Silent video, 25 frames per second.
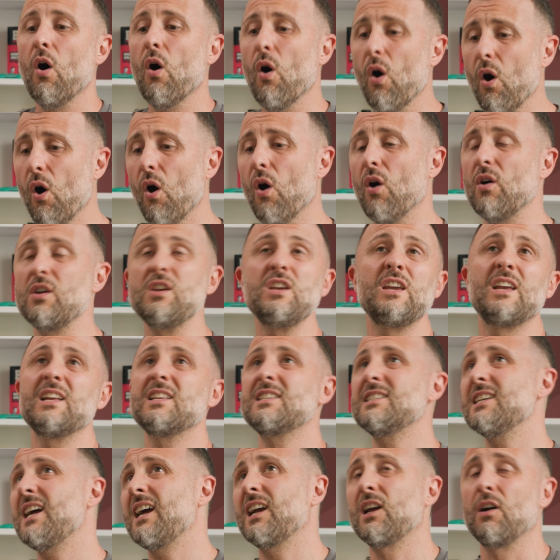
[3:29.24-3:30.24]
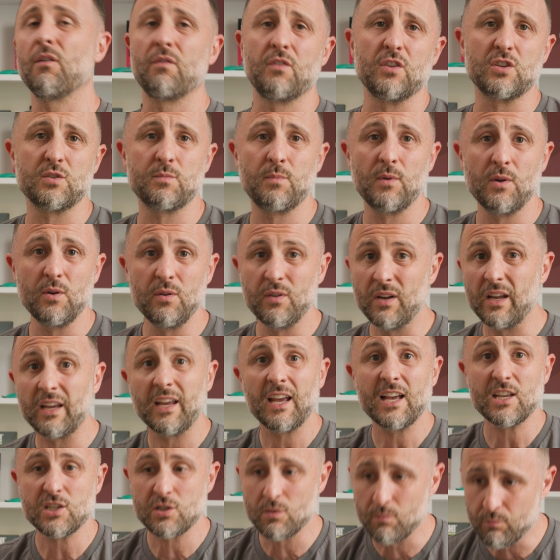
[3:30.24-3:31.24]
or you can sack off the spoon and
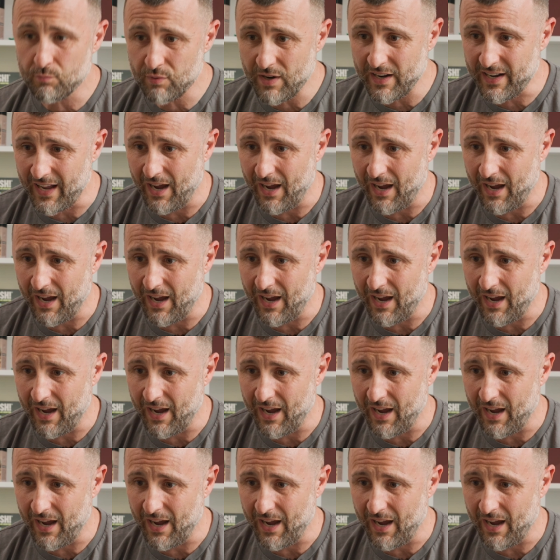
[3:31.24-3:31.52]
get some bread